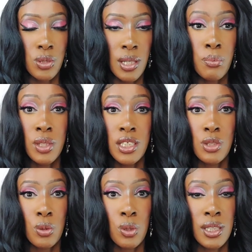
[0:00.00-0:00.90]
because I'm
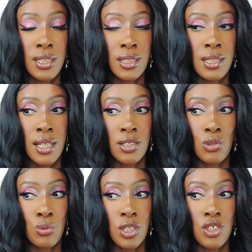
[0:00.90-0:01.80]
really tall and it
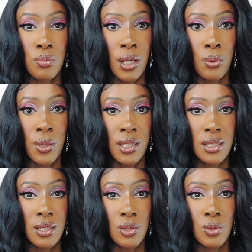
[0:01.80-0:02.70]
does reach my waist,